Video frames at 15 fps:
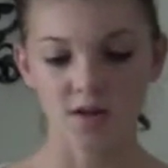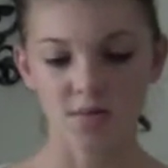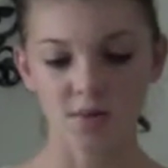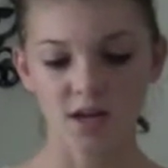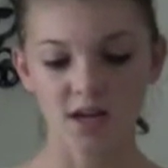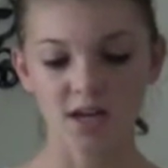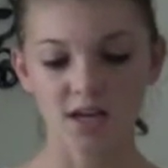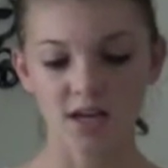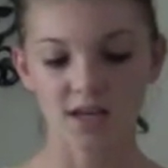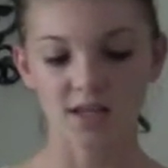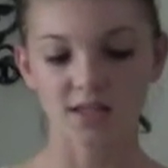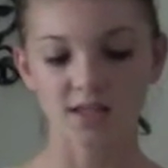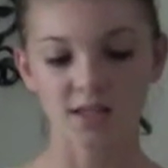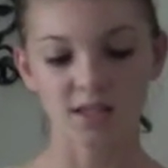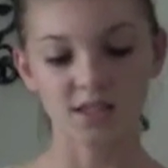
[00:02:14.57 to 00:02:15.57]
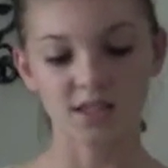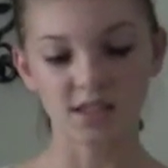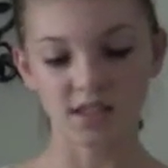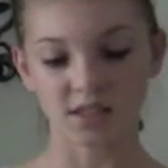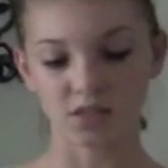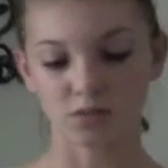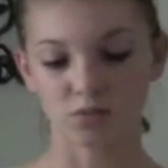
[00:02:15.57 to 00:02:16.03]
Many kids and
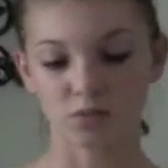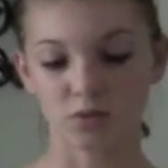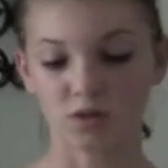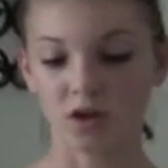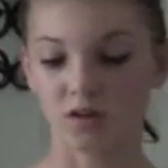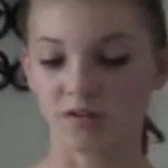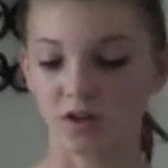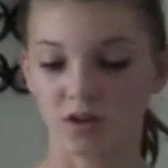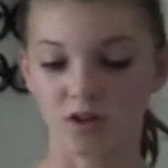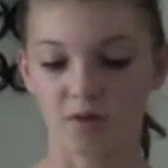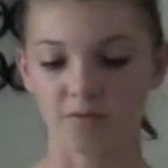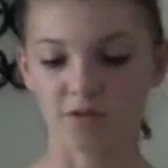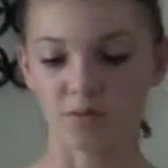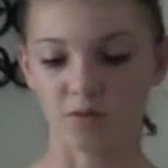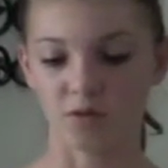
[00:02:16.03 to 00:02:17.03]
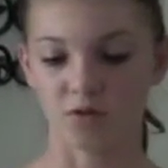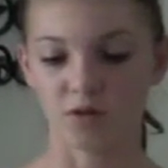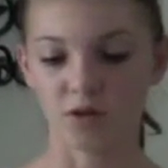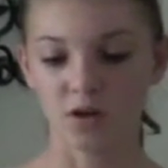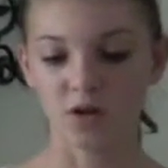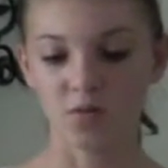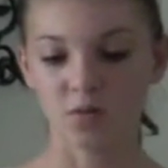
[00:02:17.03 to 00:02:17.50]
teens will not feel comfortable
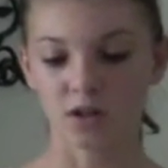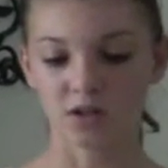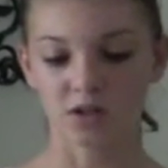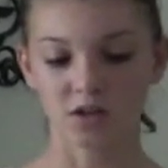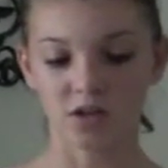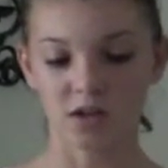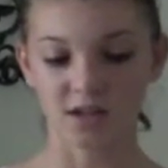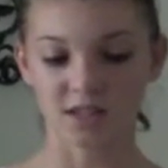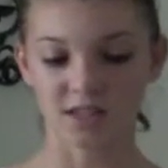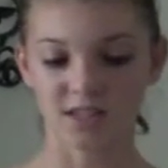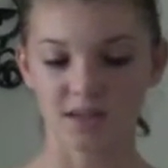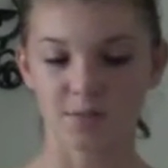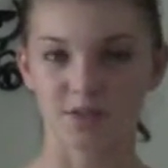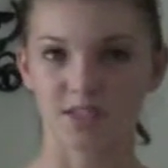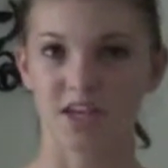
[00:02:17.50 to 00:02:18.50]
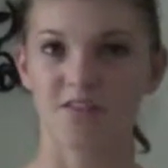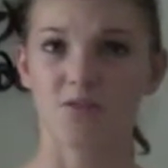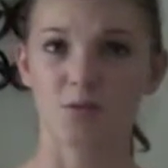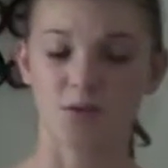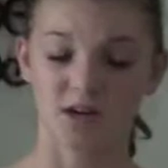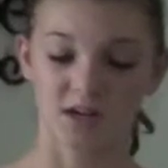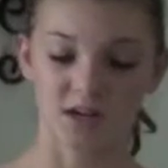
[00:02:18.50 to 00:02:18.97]
while looking the same as
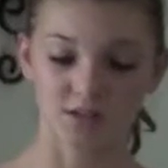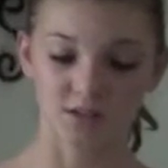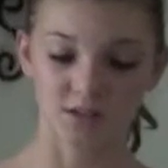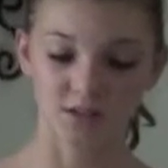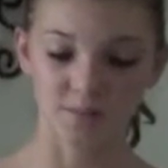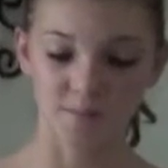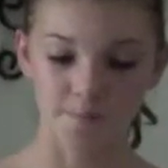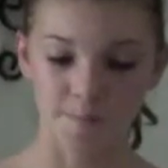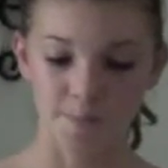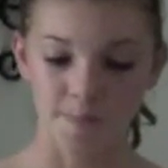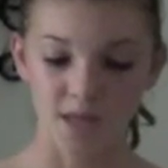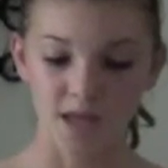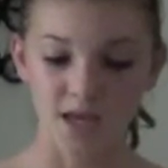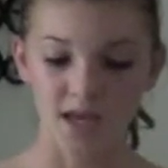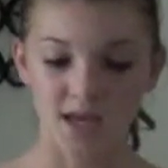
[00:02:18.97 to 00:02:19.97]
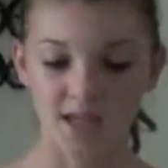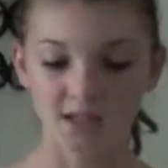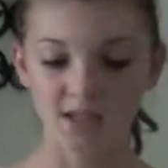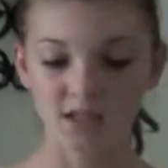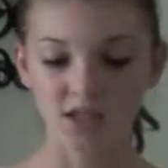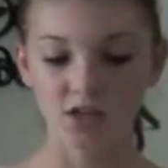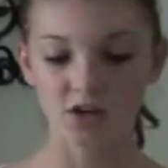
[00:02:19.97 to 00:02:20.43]
everyone else.
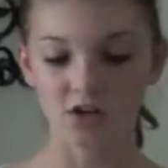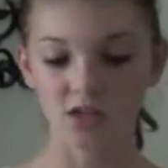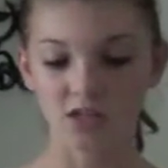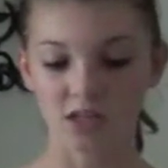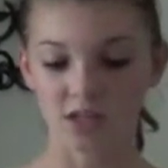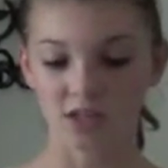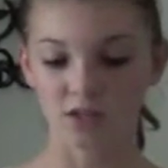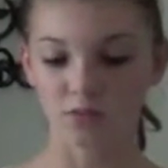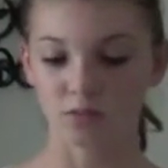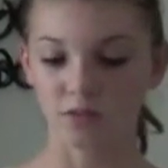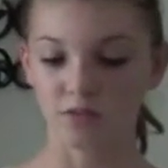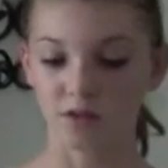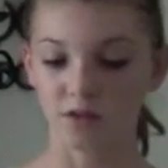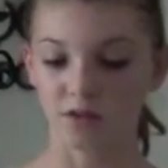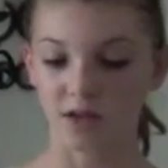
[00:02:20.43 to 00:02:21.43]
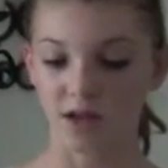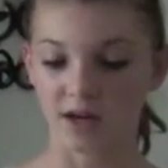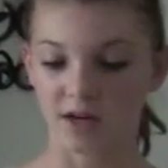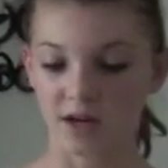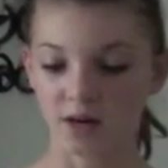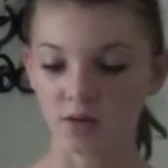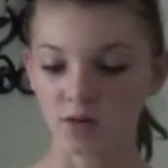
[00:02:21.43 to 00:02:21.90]
Insecure teens will feel that
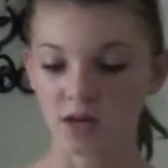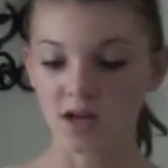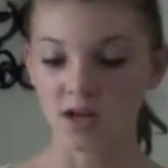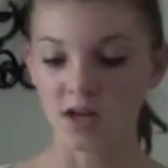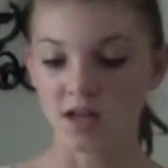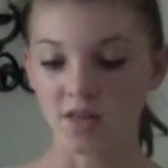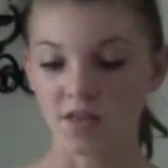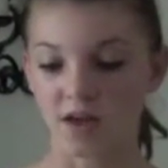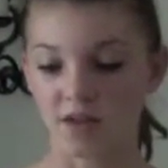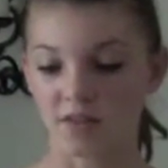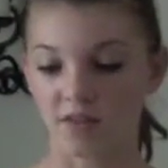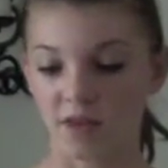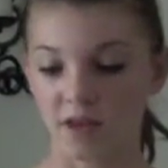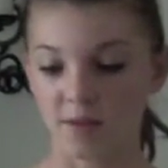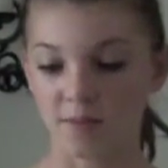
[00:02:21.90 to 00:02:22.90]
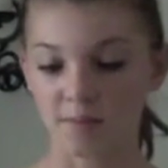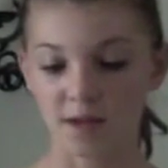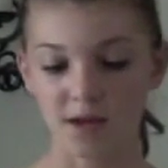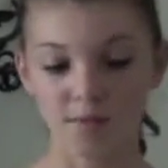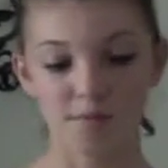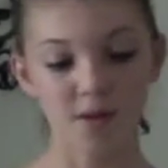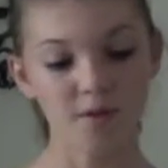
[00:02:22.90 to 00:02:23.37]
now that them
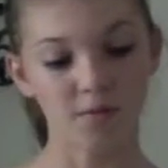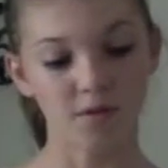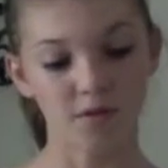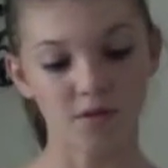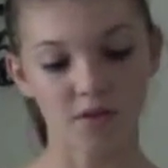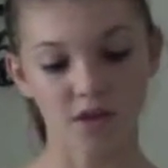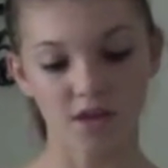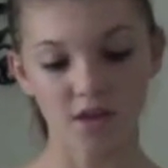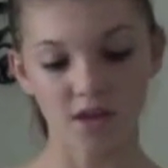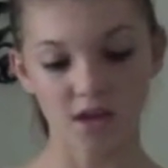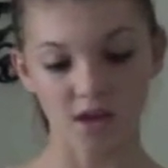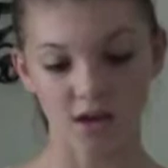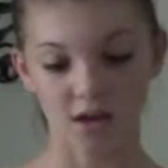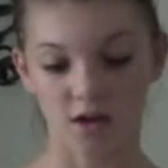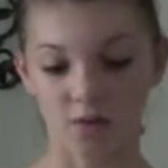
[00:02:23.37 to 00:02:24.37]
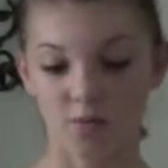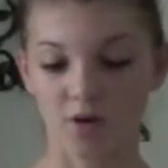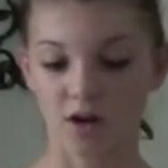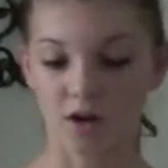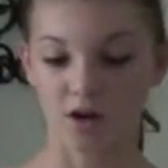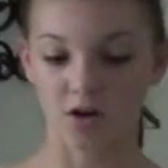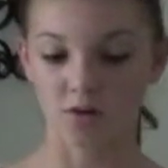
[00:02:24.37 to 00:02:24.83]
and people they think are
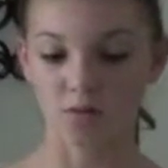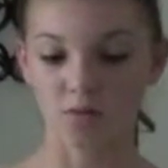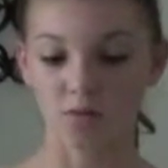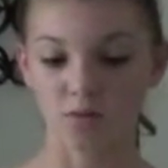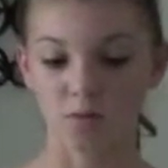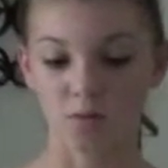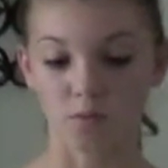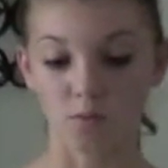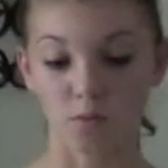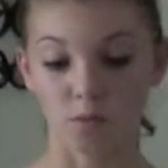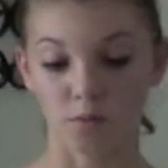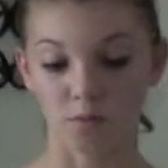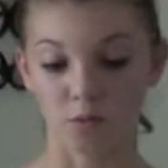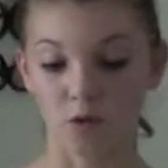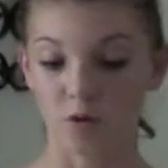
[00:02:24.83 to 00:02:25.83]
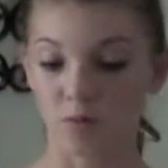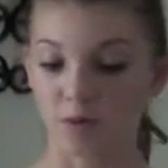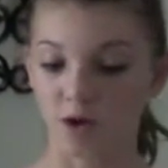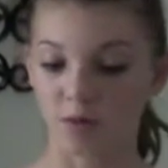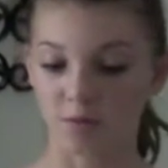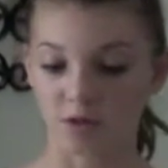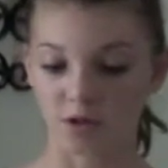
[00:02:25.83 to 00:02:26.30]
prettier or more
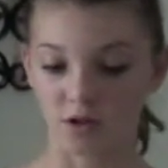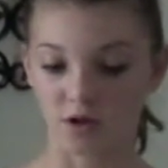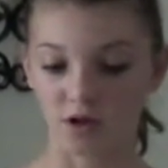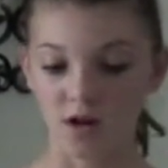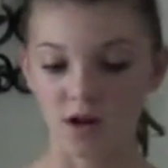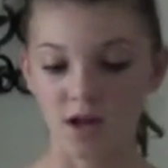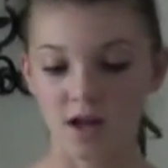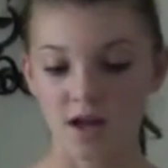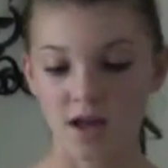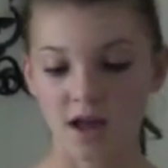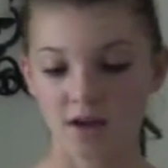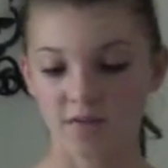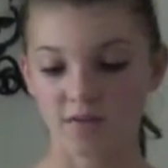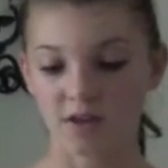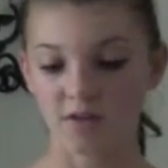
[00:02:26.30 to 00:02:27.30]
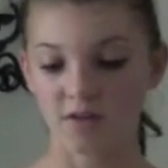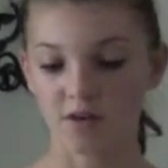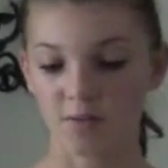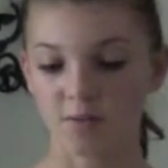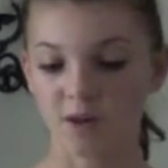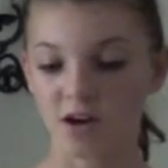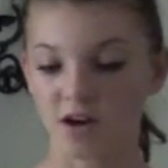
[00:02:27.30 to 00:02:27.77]
popular have even
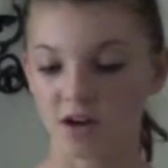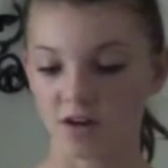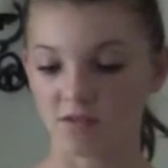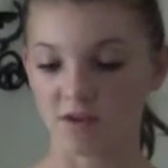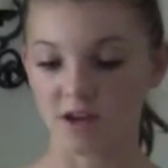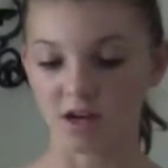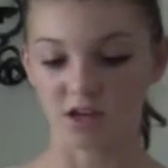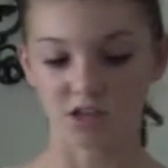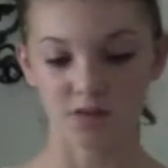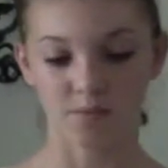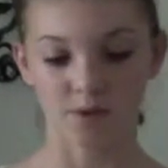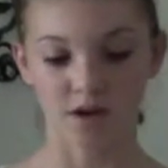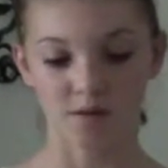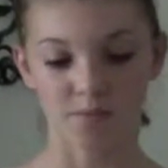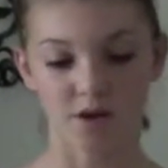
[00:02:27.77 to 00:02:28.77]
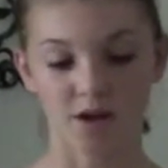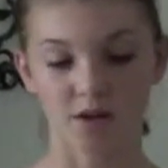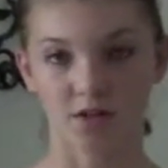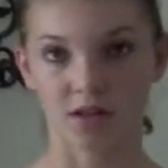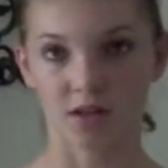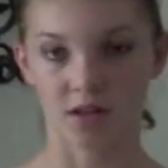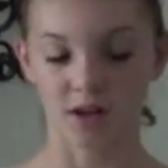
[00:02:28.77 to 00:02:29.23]
a bigger advantage of being
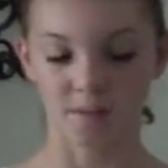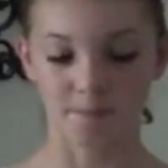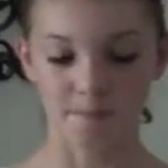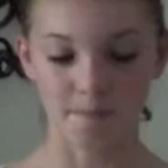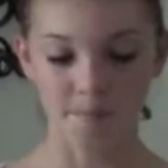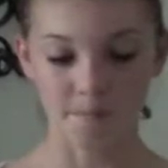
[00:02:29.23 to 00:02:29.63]
better than them.